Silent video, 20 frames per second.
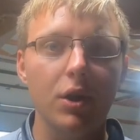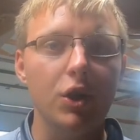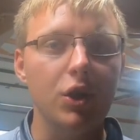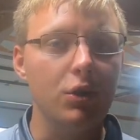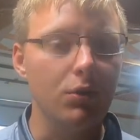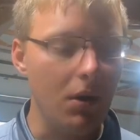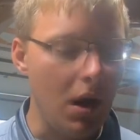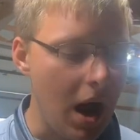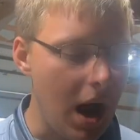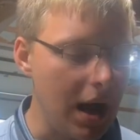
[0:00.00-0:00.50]

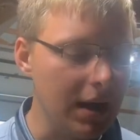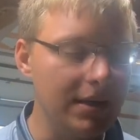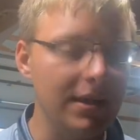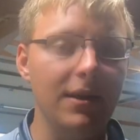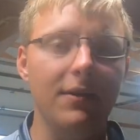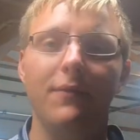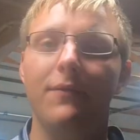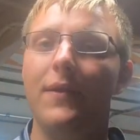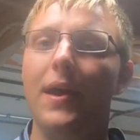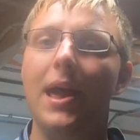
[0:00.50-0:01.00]
you ought
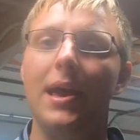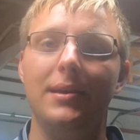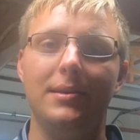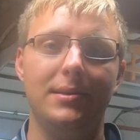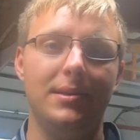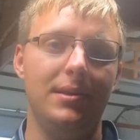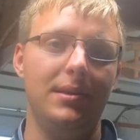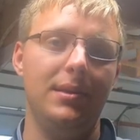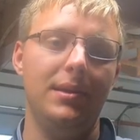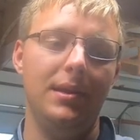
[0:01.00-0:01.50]
to
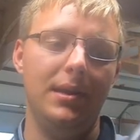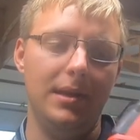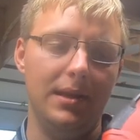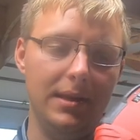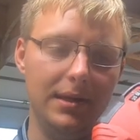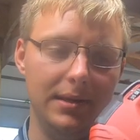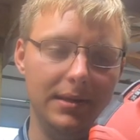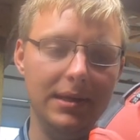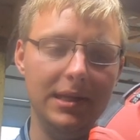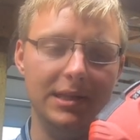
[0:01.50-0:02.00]
invest
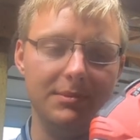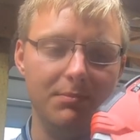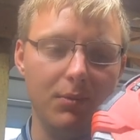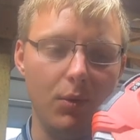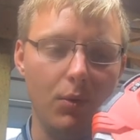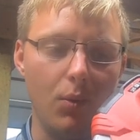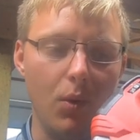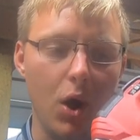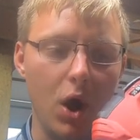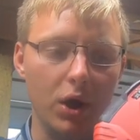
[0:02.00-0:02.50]
in these
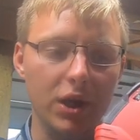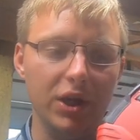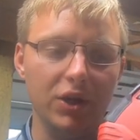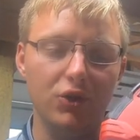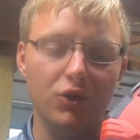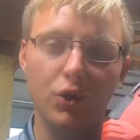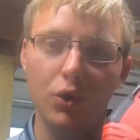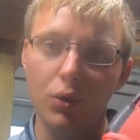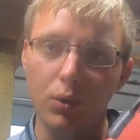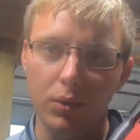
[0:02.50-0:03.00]
Milwaukee
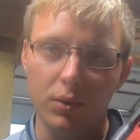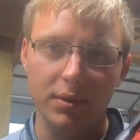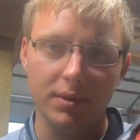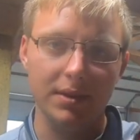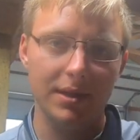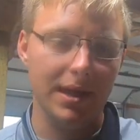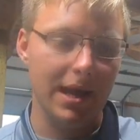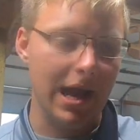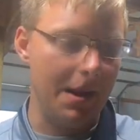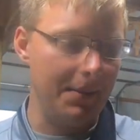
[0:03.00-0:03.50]

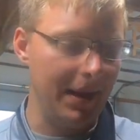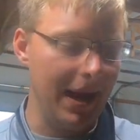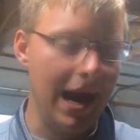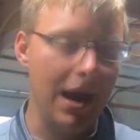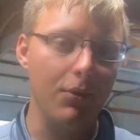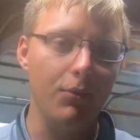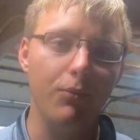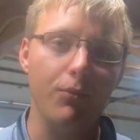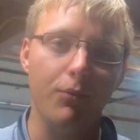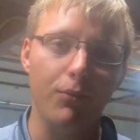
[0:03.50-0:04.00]
tools.
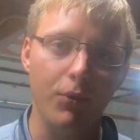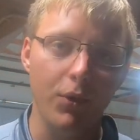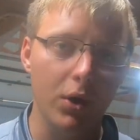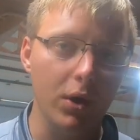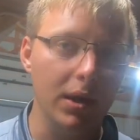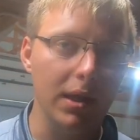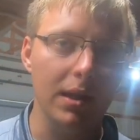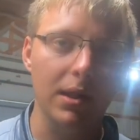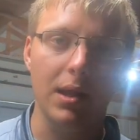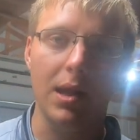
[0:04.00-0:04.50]
I
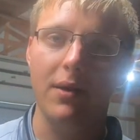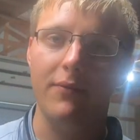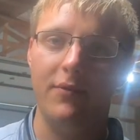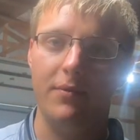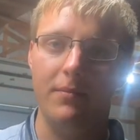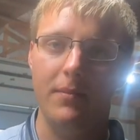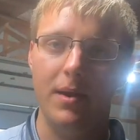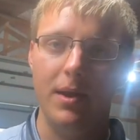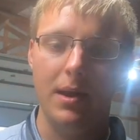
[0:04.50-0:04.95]
really love them.